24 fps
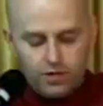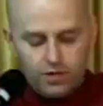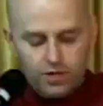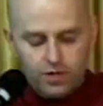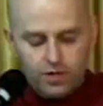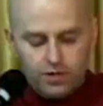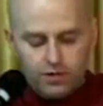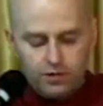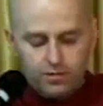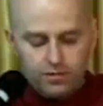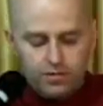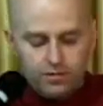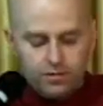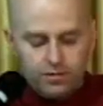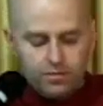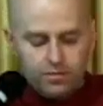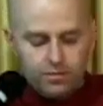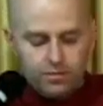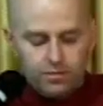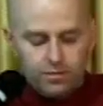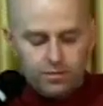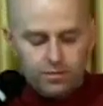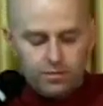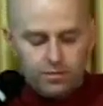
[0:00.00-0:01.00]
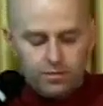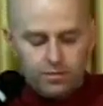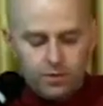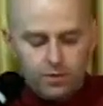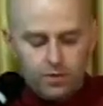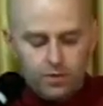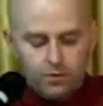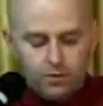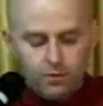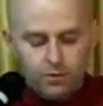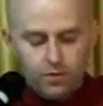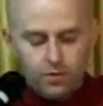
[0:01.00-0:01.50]
today
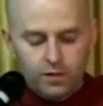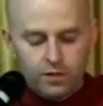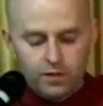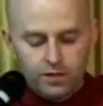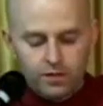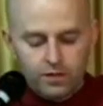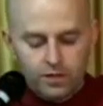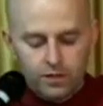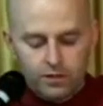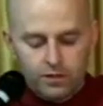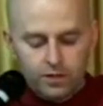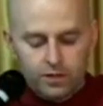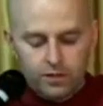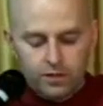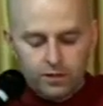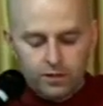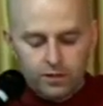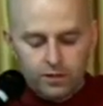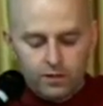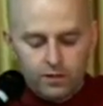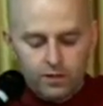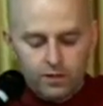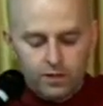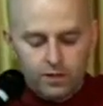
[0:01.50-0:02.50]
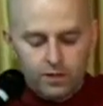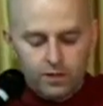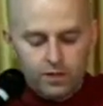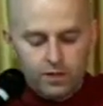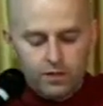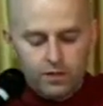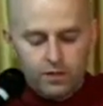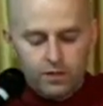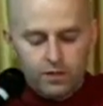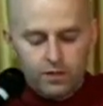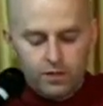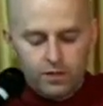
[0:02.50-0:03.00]
we'll continue
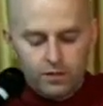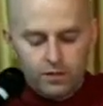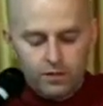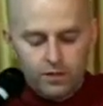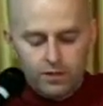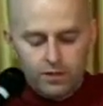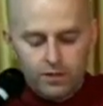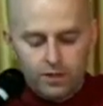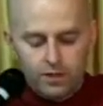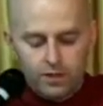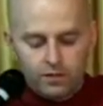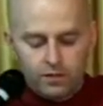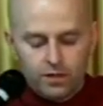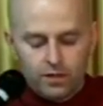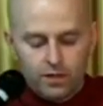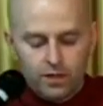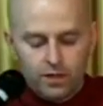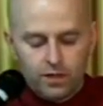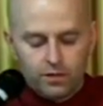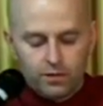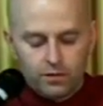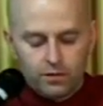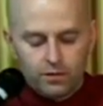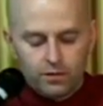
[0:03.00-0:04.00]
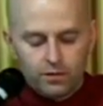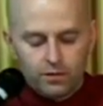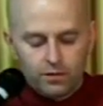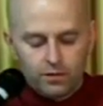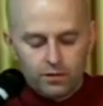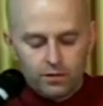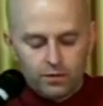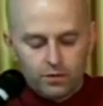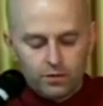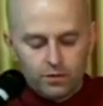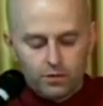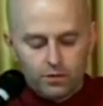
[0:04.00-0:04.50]
listening together
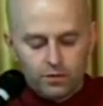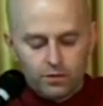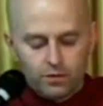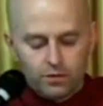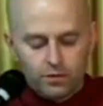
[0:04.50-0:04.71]
to